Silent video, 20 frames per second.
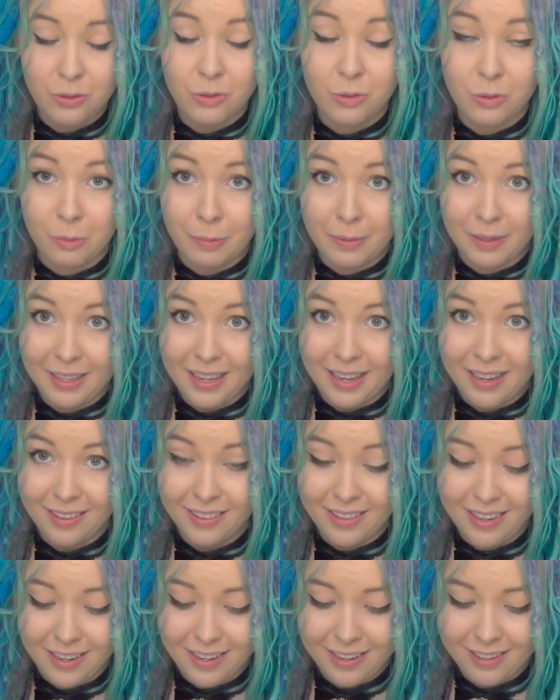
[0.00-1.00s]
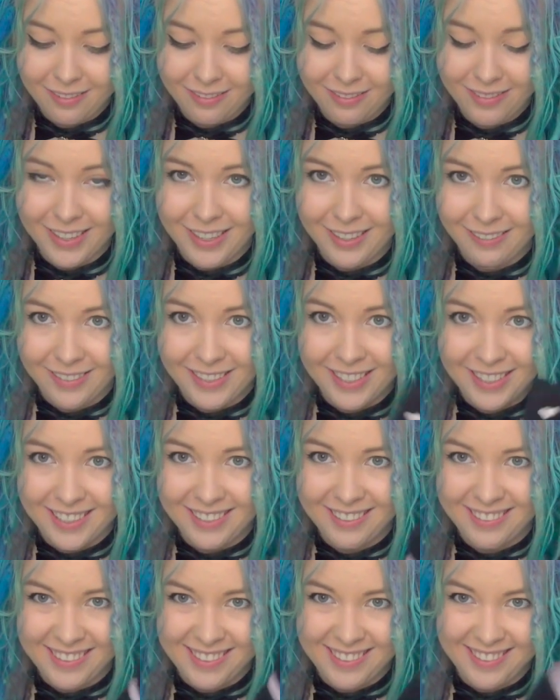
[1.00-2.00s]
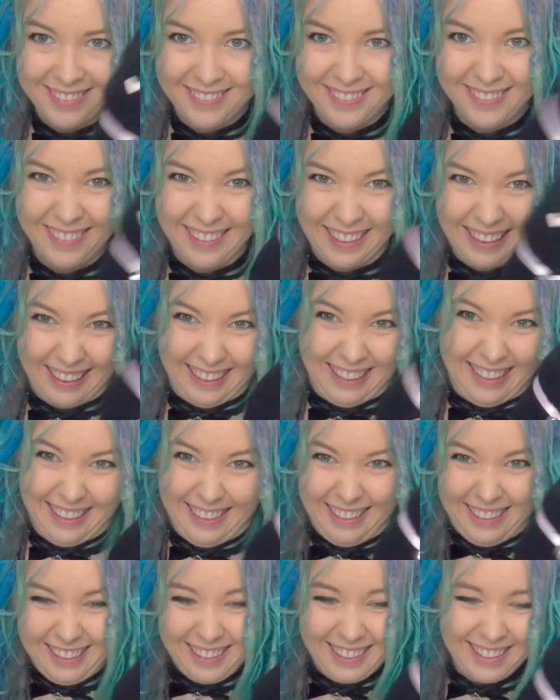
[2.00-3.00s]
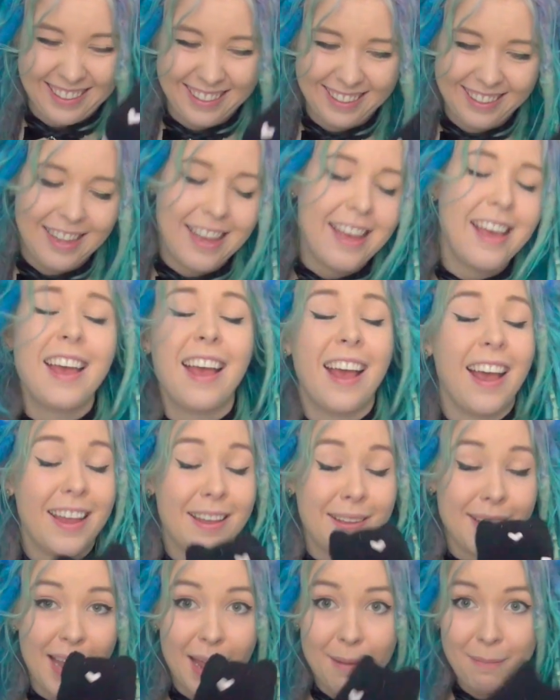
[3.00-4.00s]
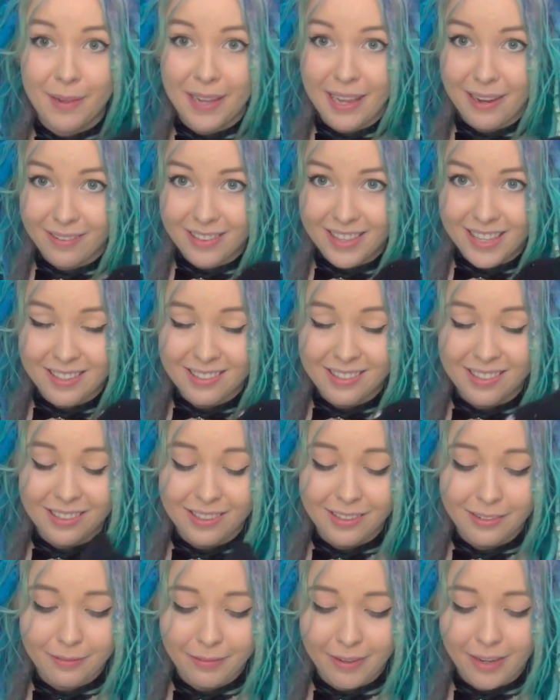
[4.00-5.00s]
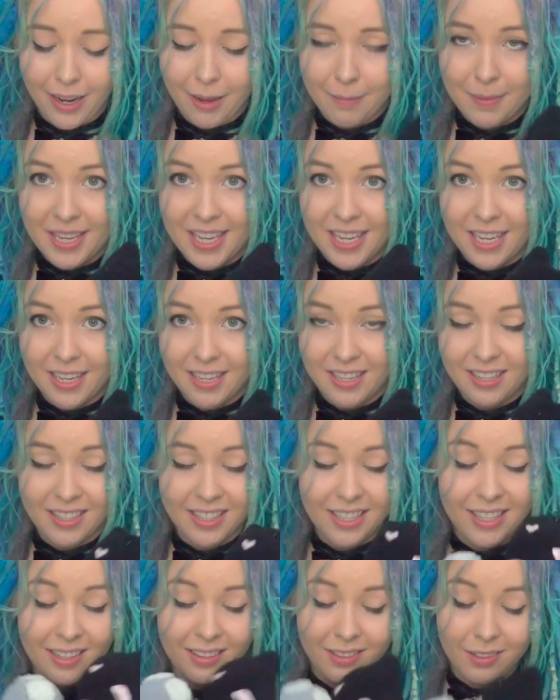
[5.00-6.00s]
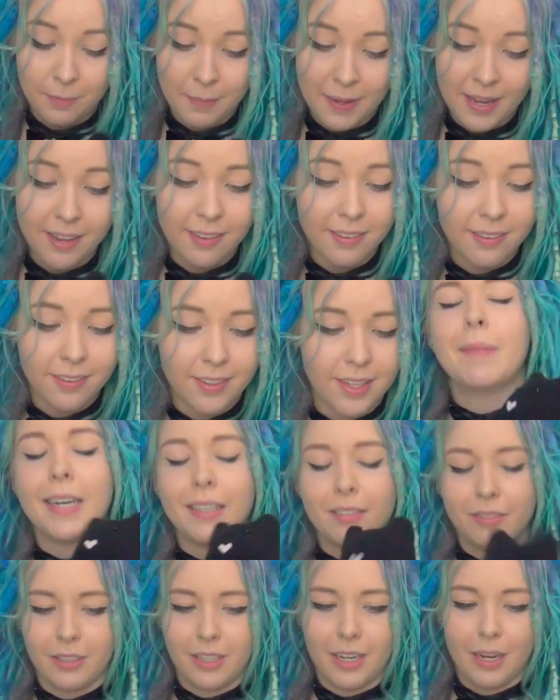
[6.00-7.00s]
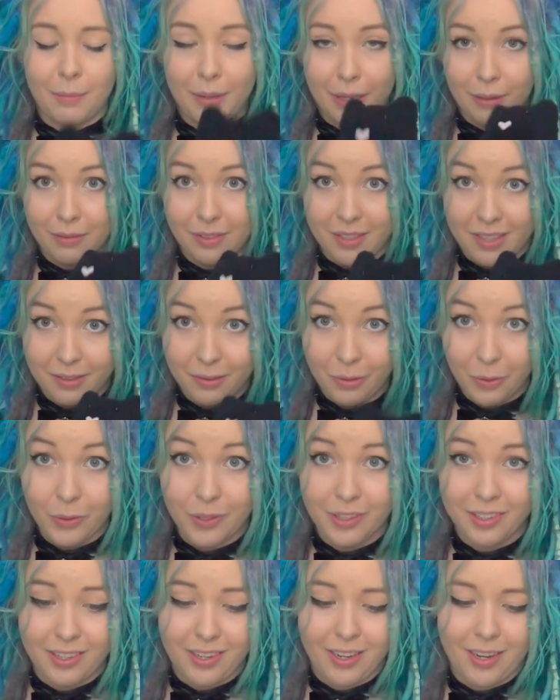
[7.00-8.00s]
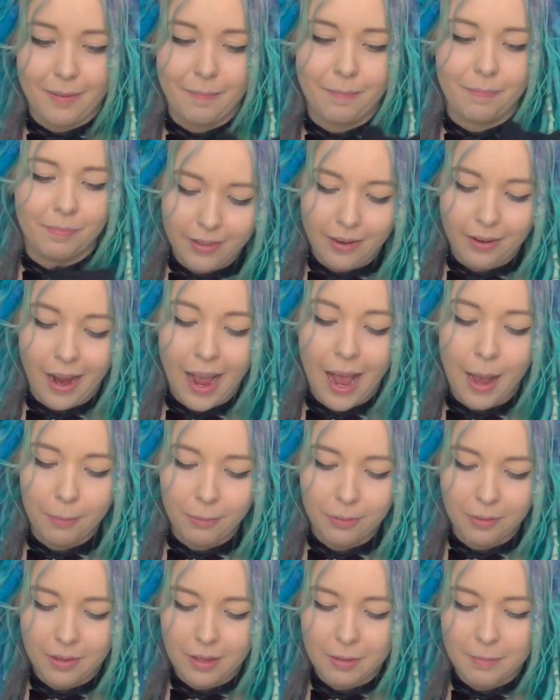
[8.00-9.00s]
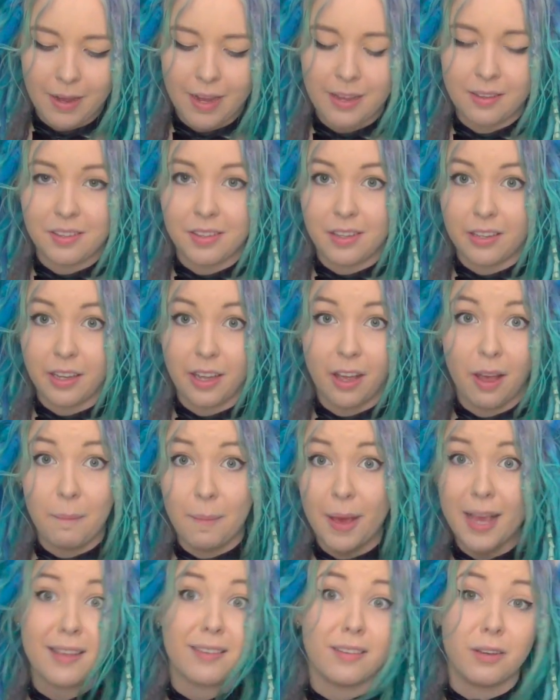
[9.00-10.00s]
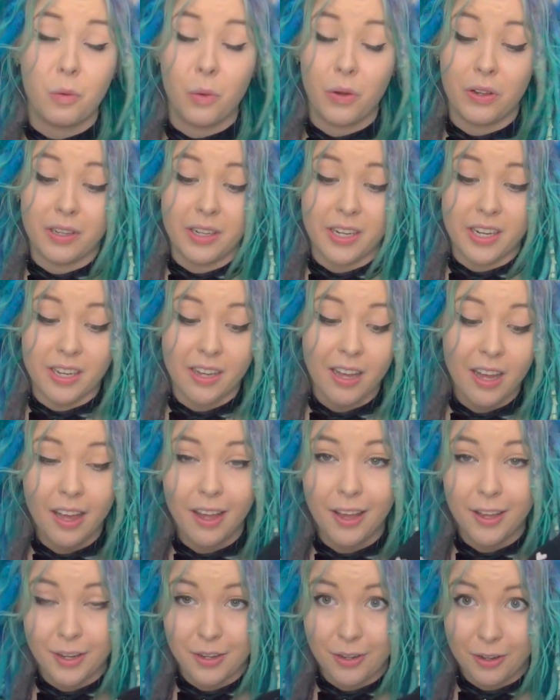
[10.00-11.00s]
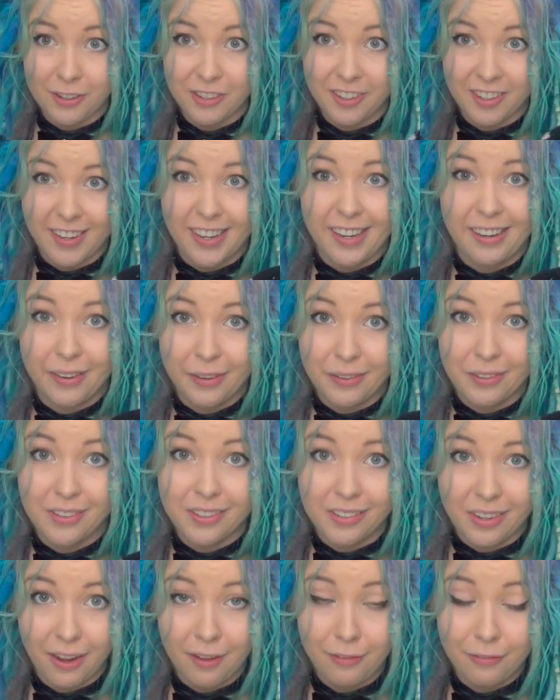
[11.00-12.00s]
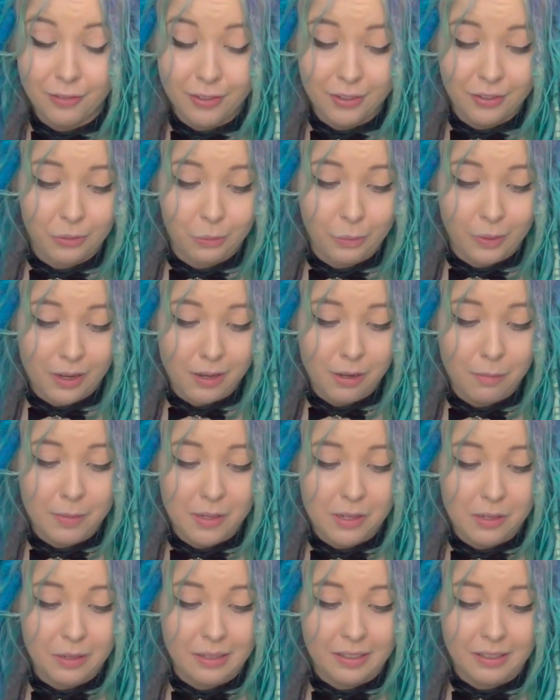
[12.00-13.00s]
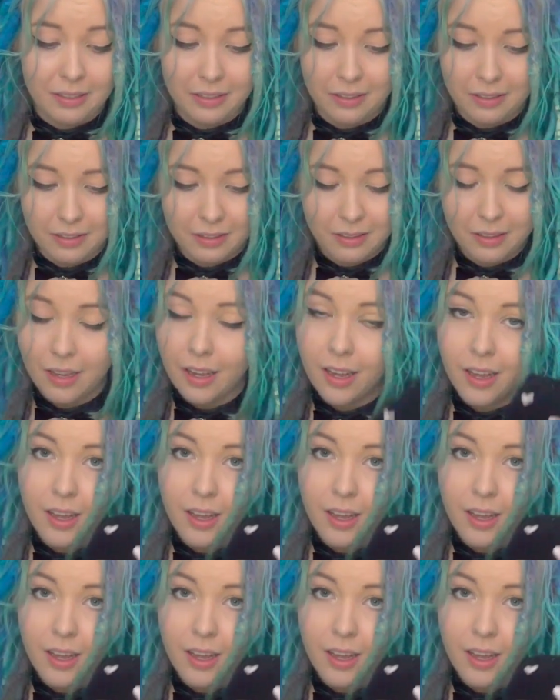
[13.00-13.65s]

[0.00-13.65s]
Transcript: super loud now and I really... Ooh. I, I play with these a lot when I'm in kitten space. Master and I play with these all the time. They're absolutely amazing, amazing quality. Go check out her stuff as well because